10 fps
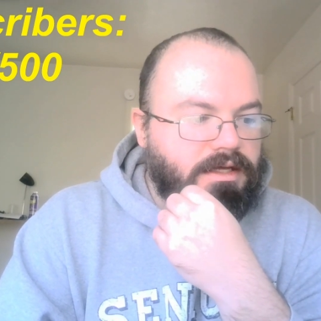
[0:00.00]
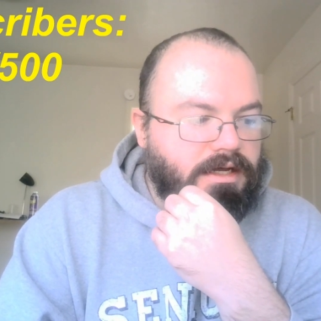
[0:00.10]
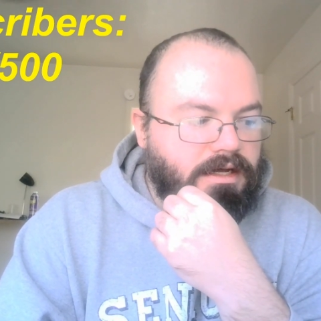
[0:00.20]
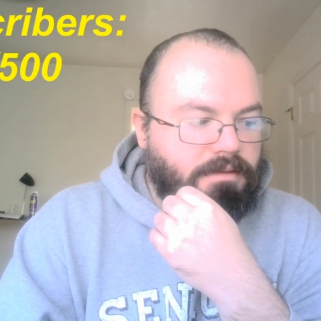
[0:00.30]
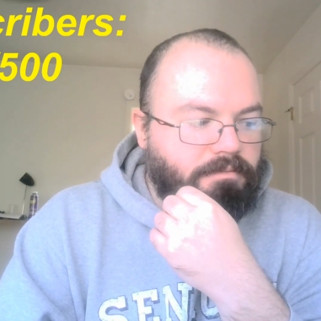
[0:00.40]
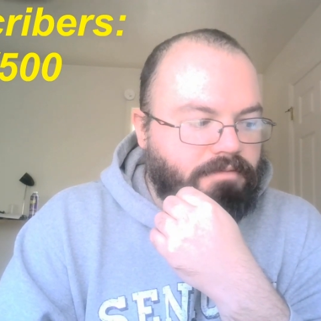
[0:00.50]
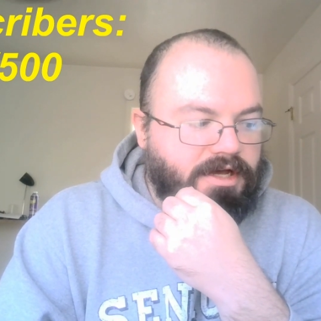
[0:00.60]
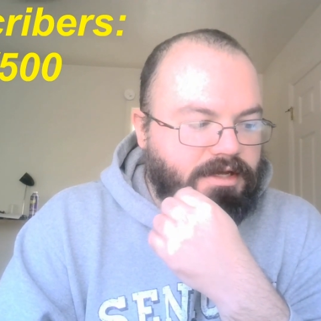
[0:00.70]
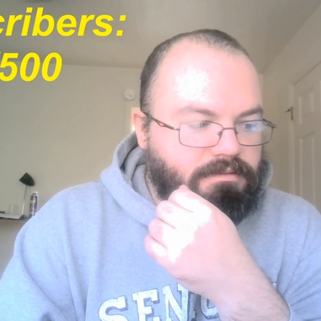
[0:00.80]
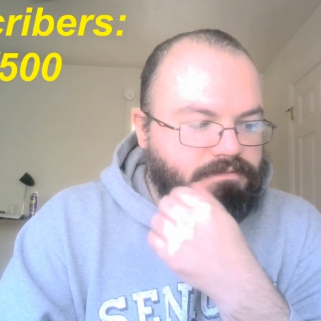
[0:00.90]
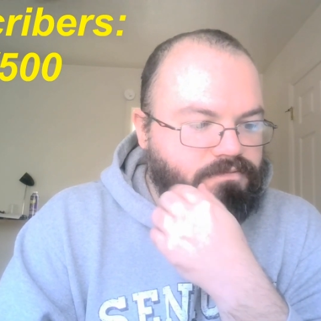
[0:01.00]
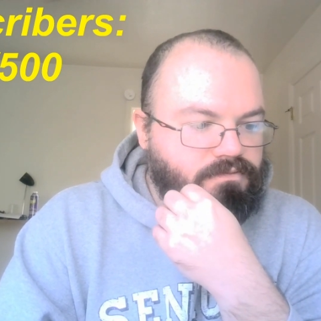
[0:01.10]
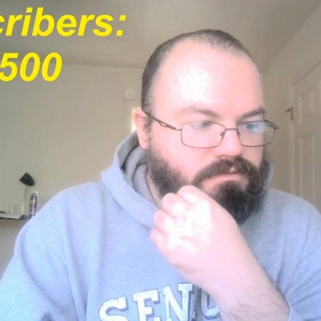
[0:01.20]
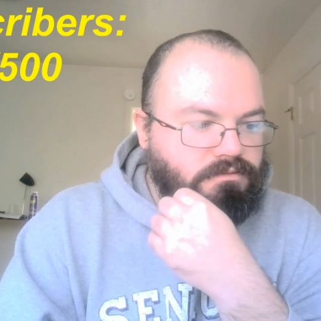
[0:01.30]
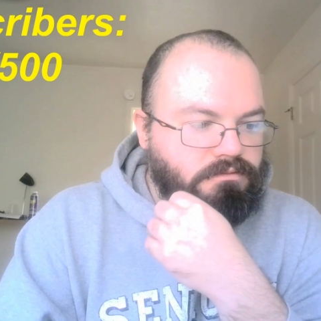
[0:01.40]
Um, but
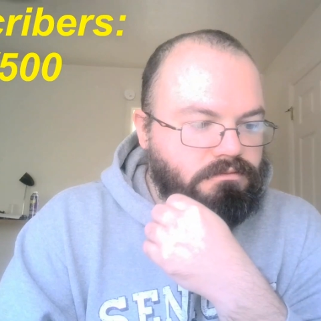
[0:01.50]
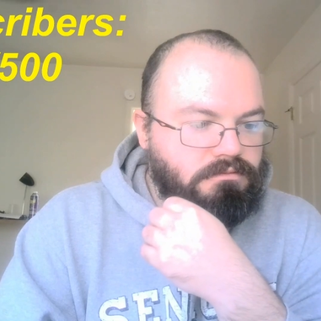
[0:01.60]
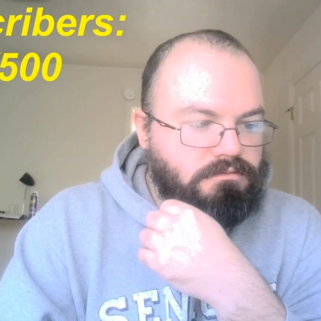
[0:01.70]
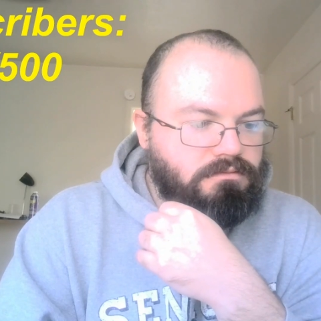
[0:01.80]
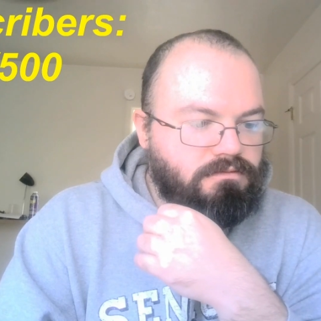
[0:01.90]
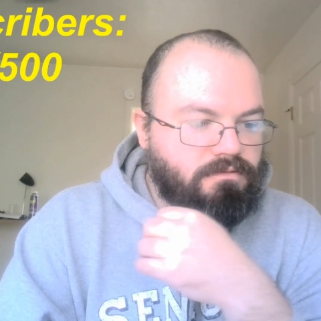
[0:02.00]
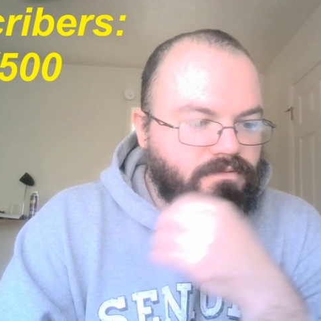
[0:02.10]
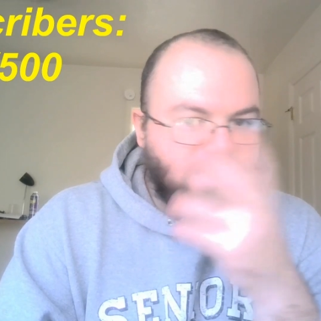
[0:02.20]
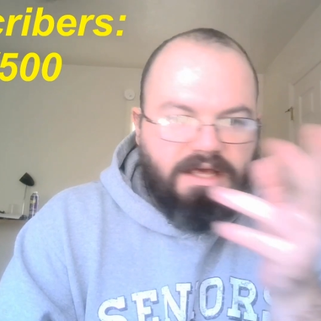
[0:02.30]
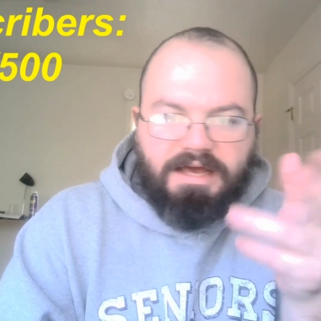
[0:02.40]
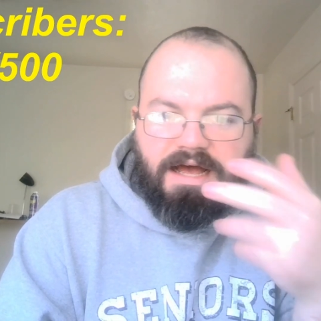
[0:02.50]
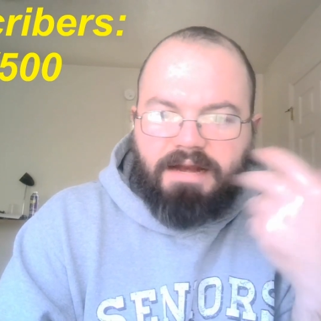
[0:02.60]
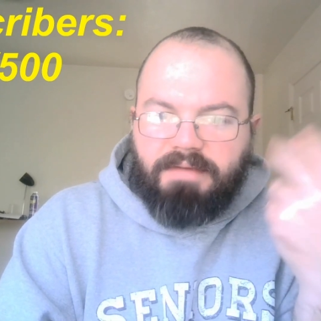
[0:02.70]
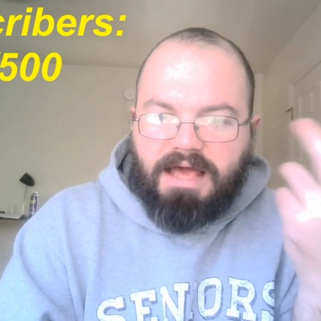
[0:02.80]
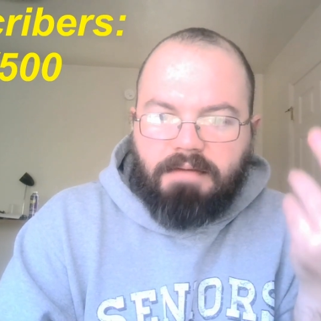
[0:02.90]
it kind
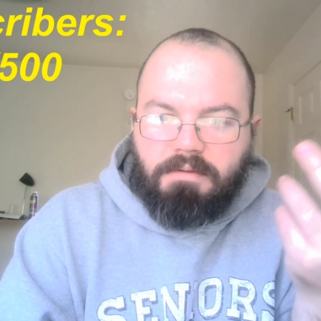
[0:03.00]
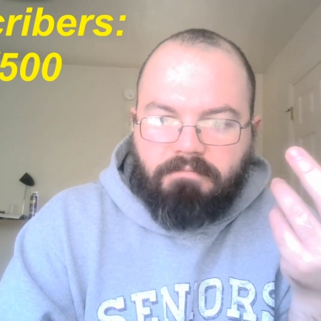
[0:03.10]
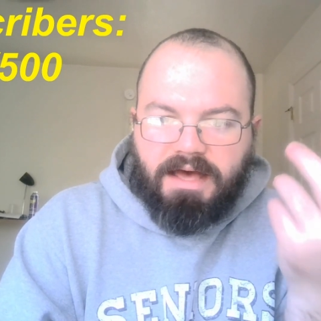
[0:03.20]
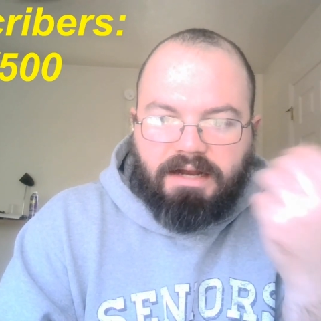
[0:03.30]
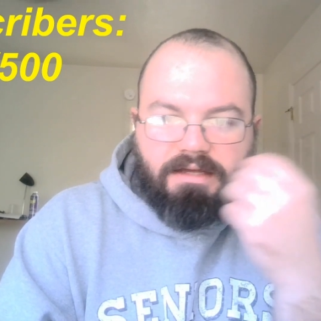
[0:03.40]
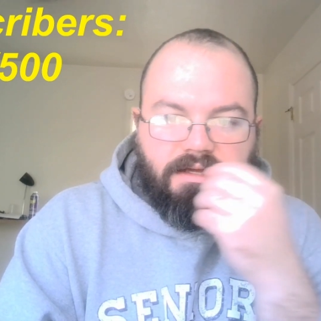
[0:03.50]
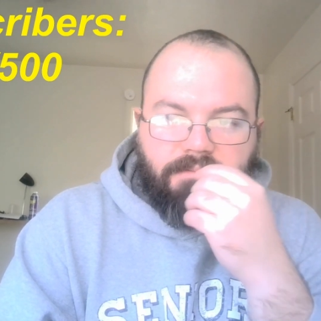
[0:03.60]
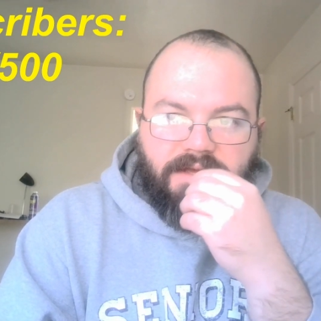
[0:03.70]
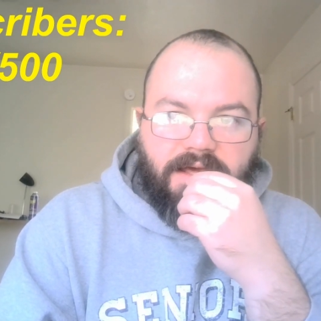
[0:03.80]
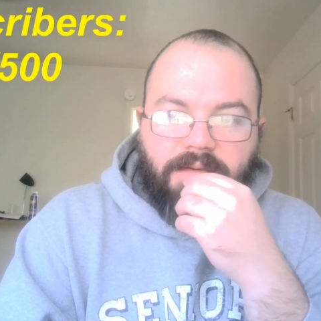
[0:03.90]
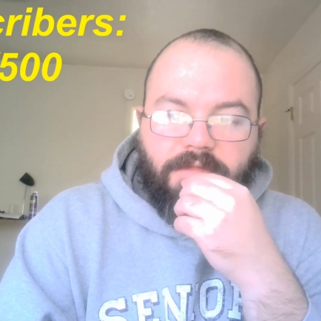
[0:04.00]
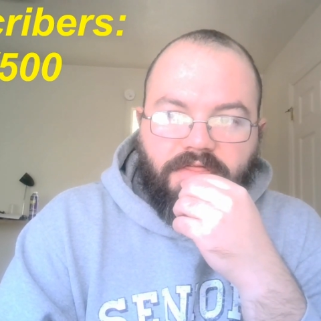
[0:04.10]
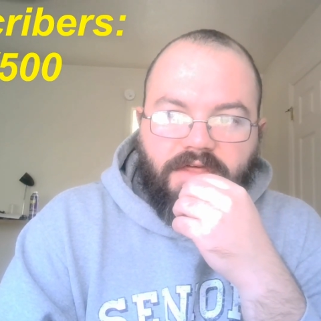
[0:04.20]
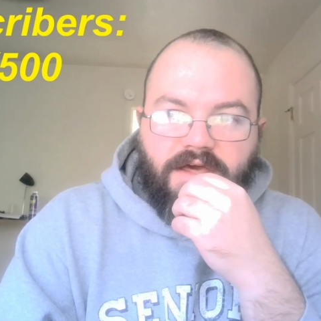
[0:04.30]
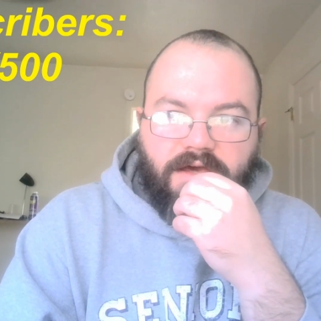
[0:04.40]
of became a meta, it became a
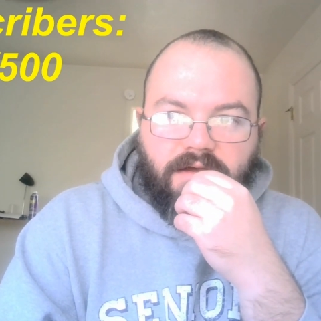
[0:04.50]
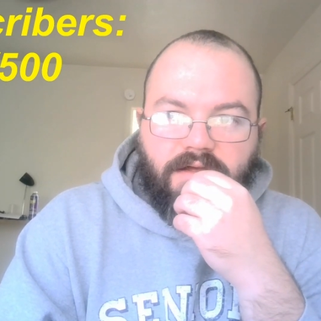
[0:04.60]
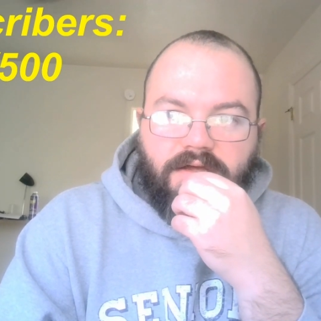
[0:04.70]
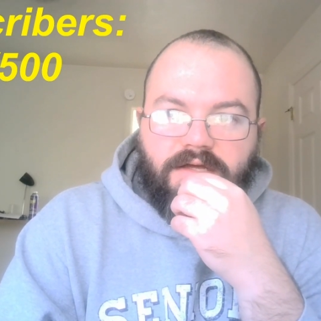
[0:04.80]
thing.